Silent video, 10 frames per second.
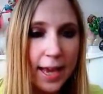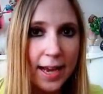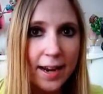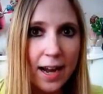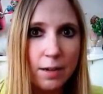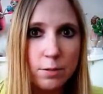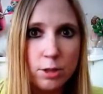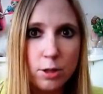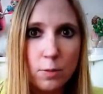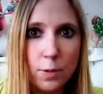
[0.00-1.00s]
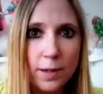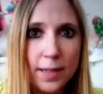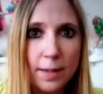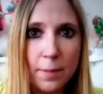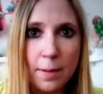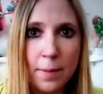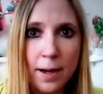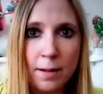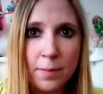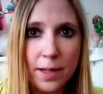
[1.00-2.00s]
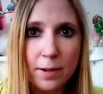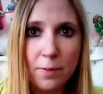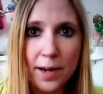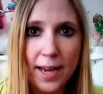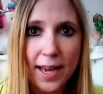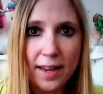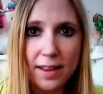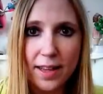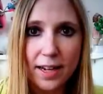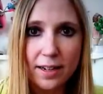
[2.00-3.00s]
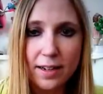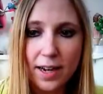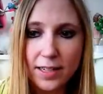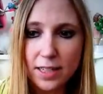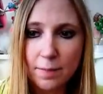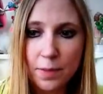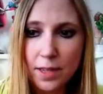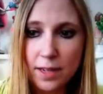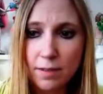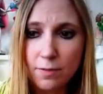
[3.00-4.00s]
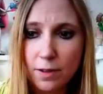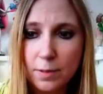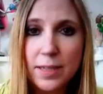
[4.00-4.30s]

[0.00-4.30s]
And I was so worried that my mom, like, went ahead and, like, got something from...